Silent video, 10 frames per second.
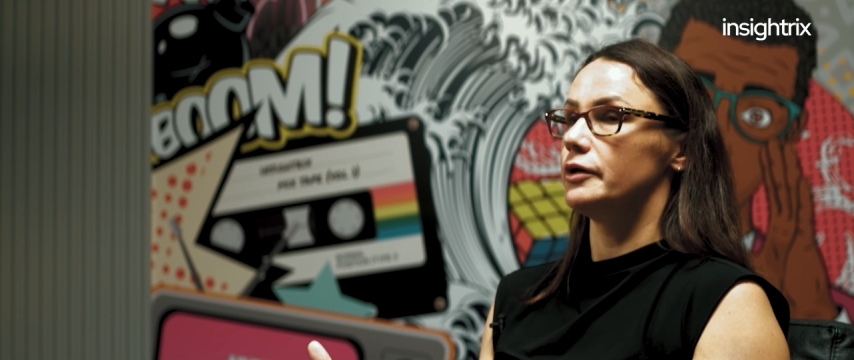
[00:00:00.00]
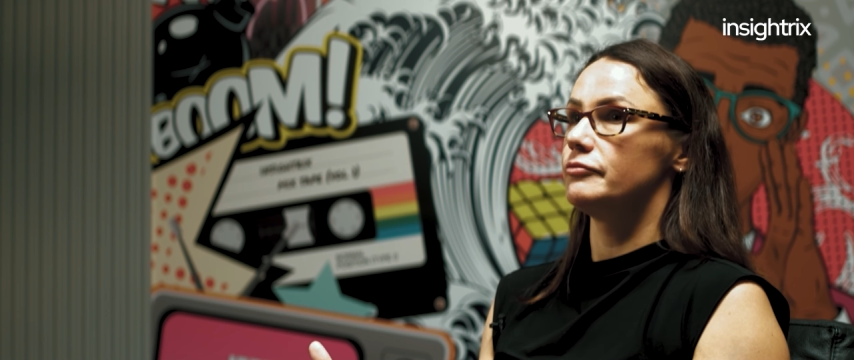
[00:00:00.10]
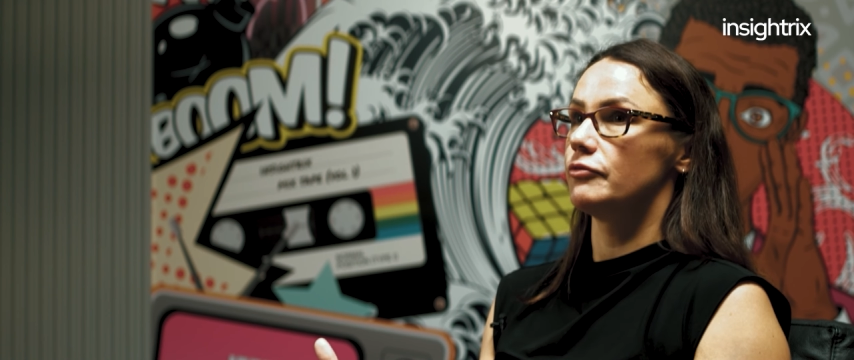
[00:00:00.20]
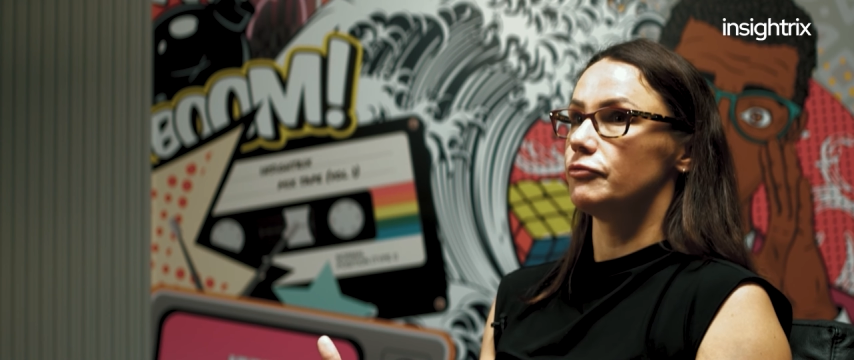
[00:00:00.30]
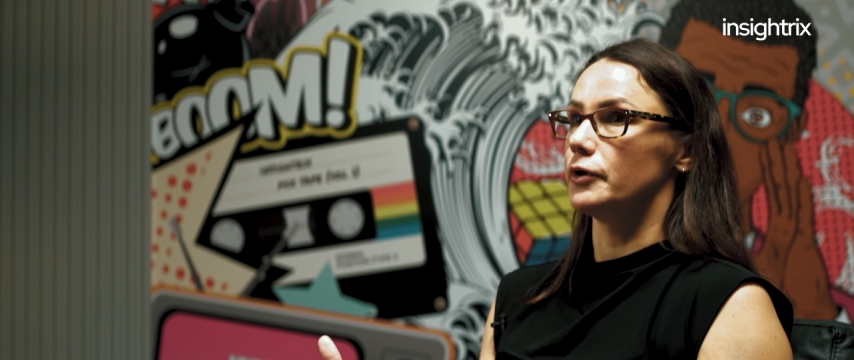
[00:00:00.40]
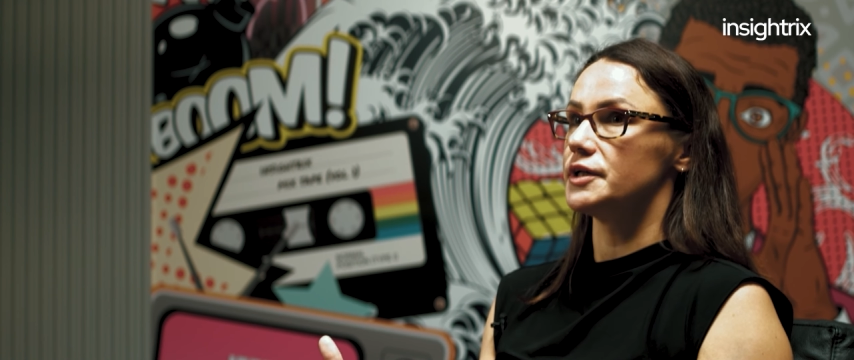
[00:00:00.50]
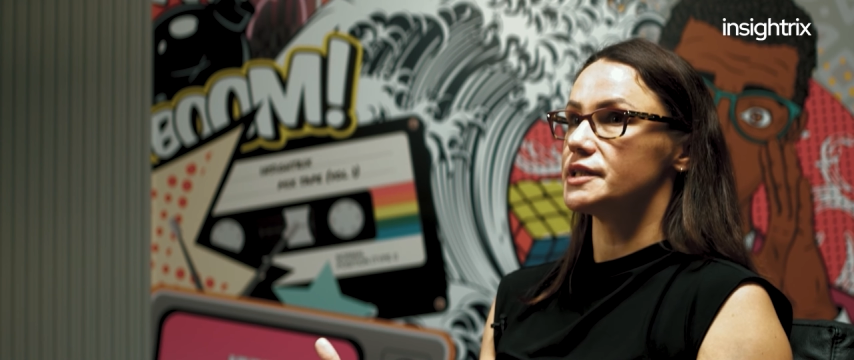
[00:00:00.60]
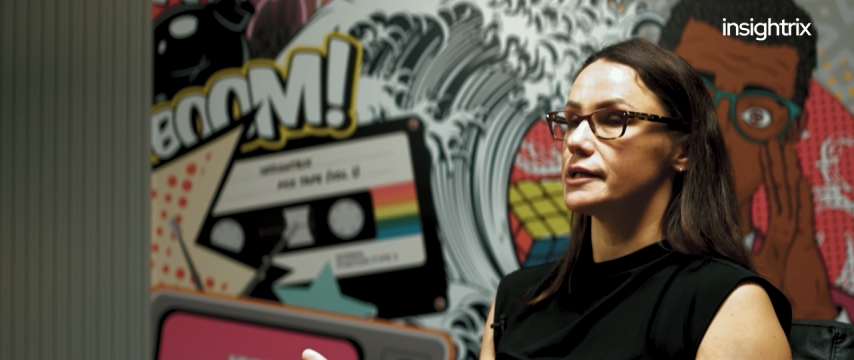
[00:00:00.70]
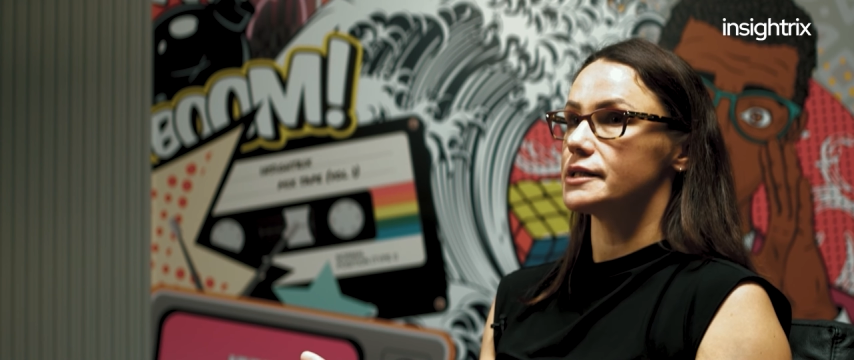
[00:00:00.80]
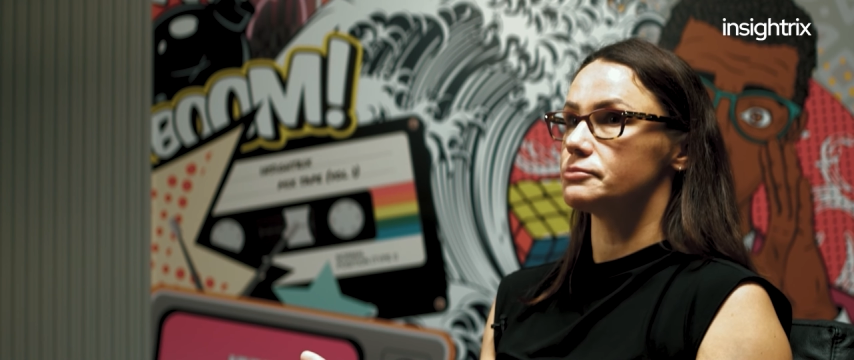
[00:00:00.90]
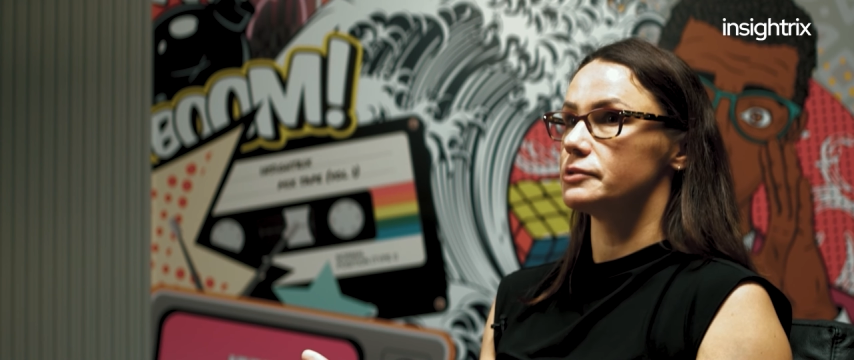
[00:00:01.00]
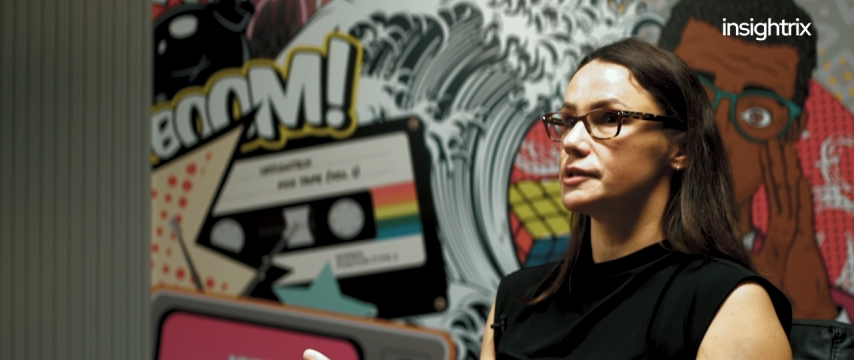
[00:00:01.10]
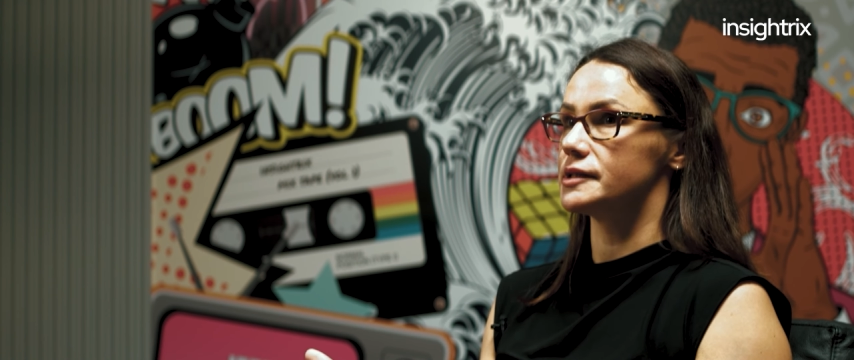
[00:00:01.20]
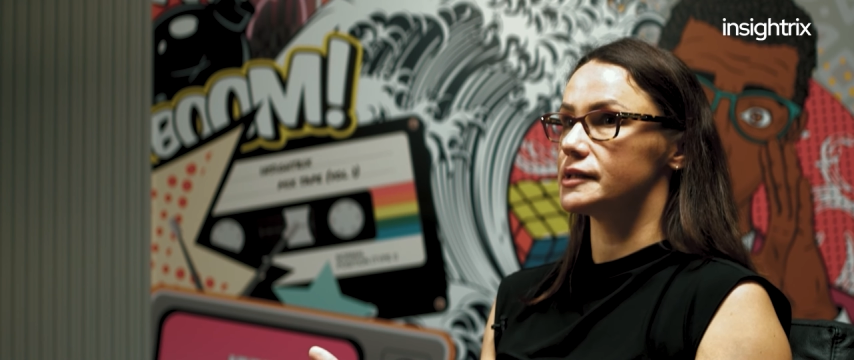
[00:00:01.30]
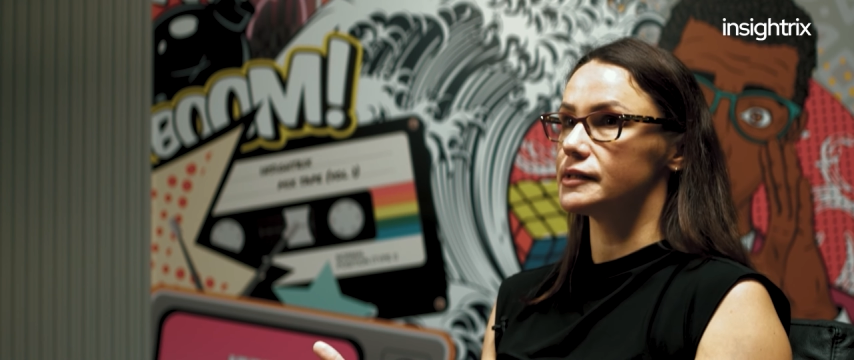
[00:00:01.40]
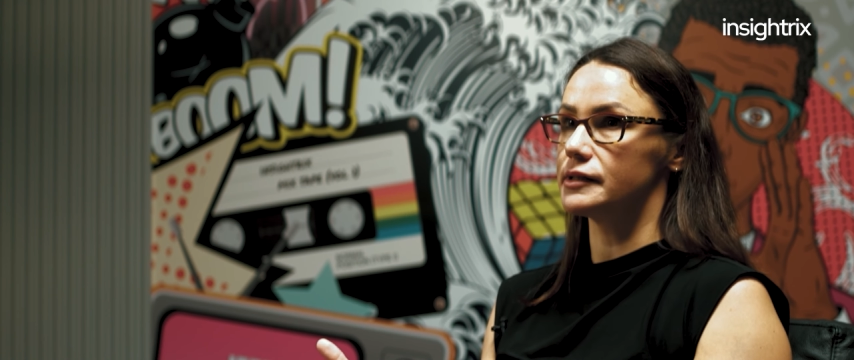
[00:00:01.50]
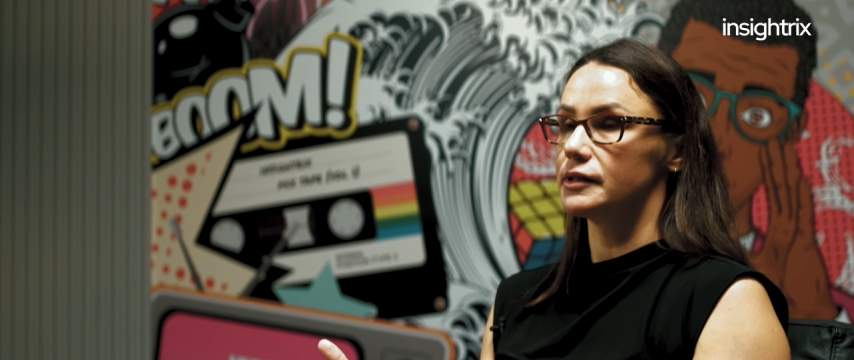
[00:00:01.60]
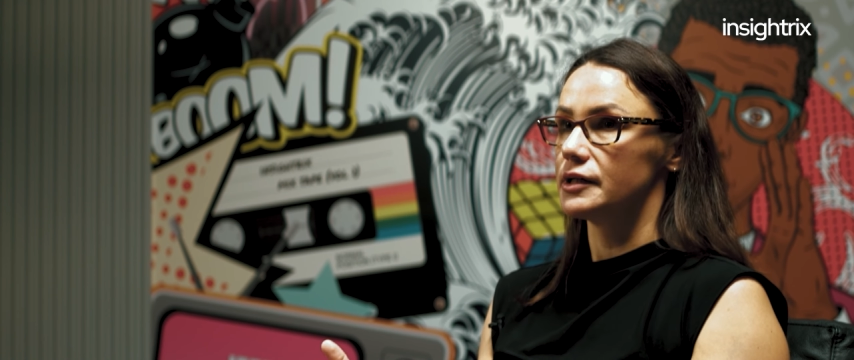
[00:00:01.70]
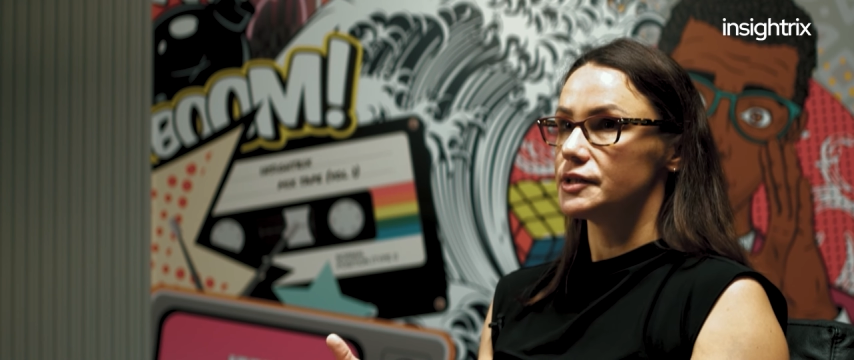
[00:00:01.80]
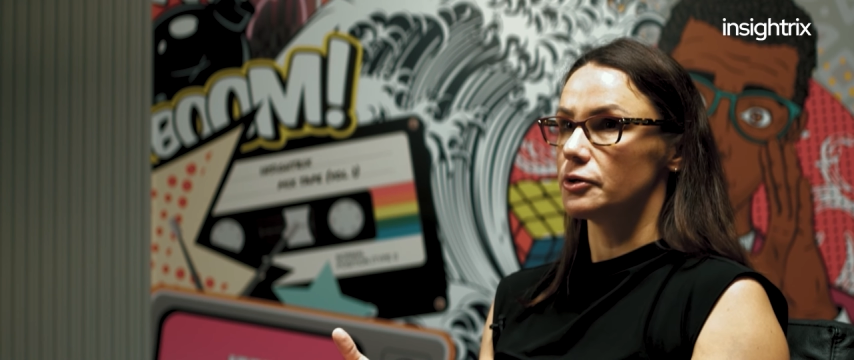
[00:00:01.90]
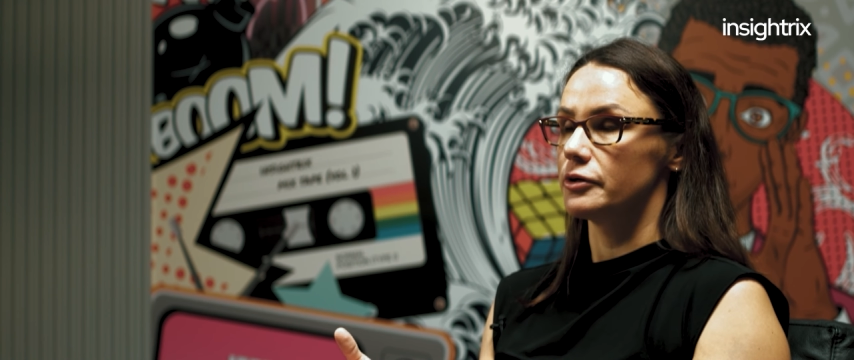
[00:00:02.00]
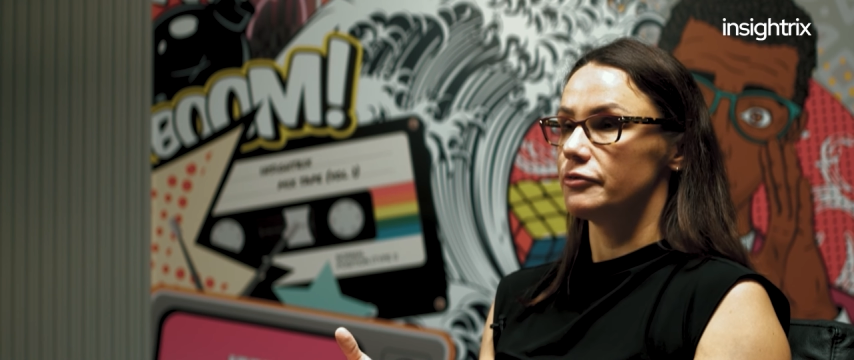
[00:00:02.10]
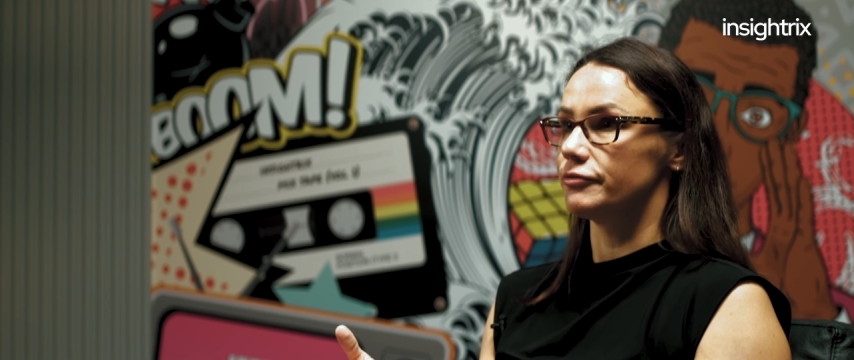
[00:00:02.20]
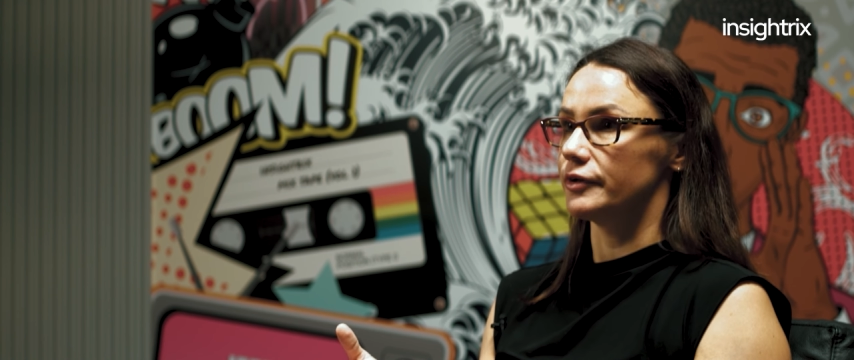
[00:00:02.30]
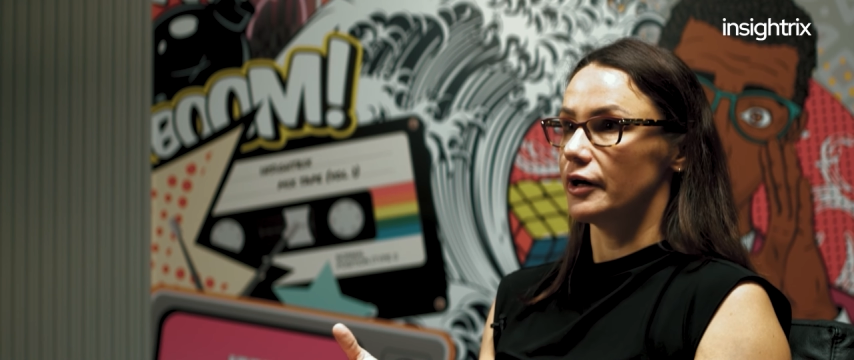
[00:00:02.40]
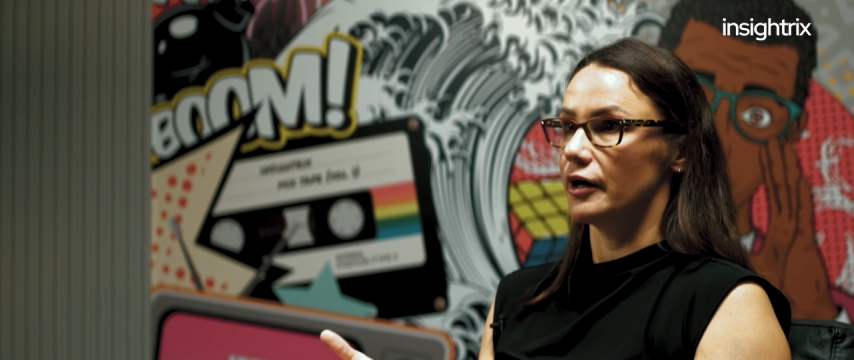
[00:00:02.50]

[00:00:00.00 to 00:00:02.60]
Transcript: of the voices was sort of